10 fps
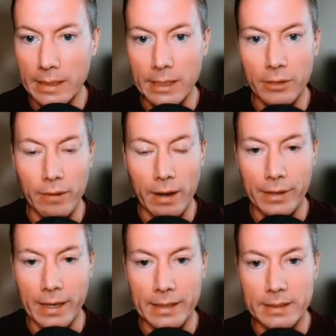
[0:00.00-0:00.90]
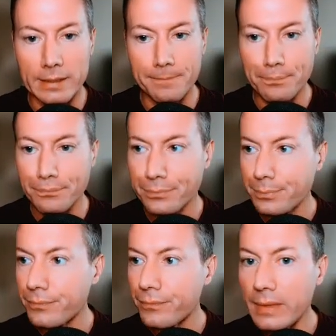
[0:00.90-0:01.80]
gracias.
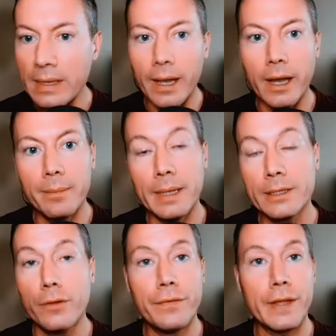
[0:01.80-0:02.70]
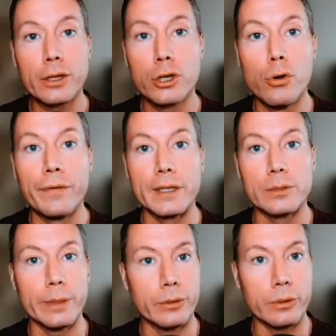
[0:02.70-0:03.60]
And don't forget the cool things
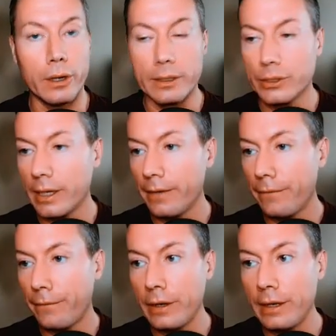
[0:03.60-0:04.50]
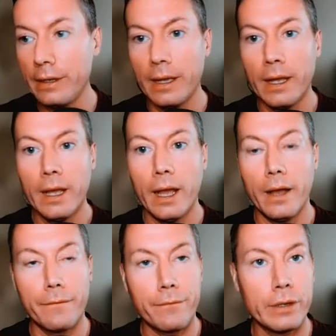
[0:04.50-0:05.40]
we do, guys. Yeah, free
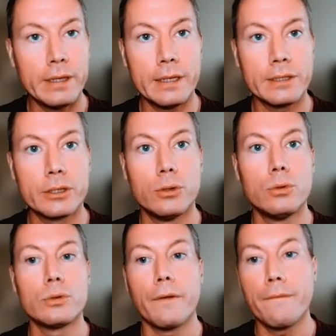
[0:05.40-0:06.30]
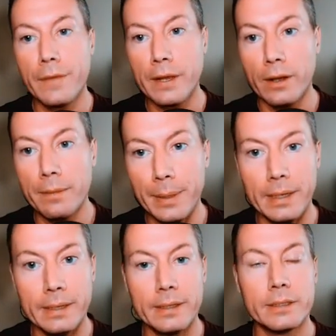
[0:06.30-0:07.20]
Discord,
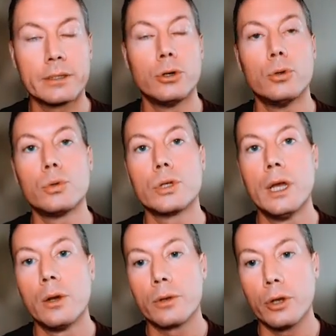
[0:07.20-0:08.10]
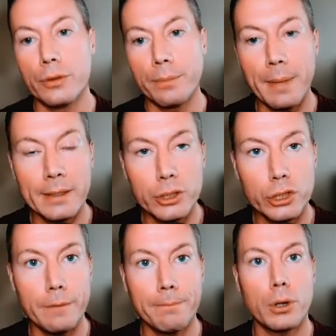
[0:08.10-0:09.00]
VIP Discord. We've got the
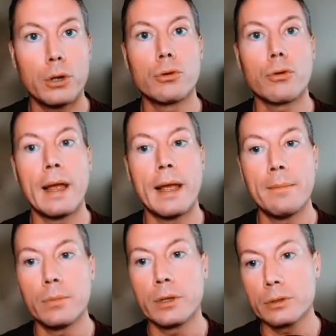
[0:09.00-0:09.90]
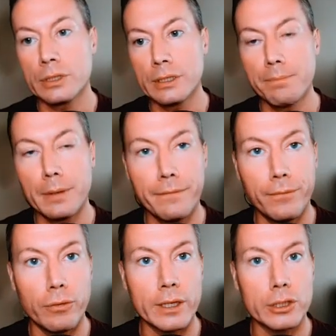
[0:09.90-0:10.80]
mentorship program. We've got Simply
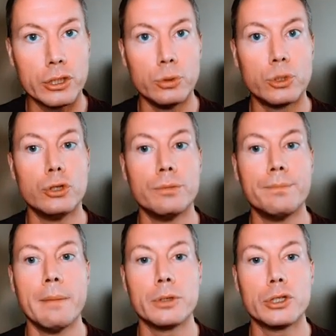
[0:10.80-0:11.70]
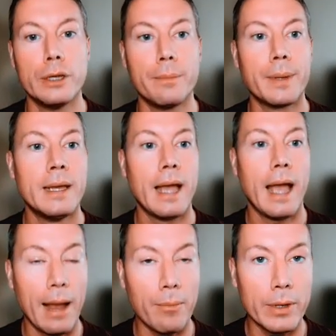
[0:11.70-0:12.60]
Forex YouTube membership,
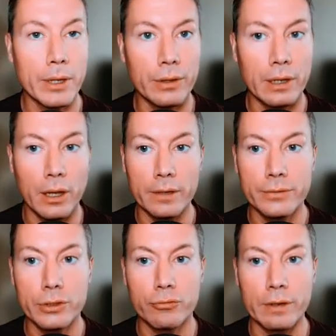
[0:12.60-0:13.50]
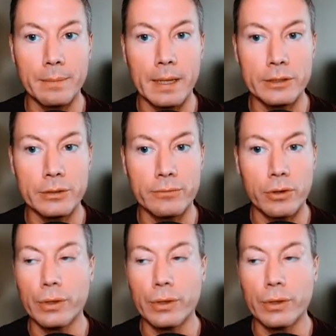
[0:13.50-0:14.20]
and we got the live stream later on.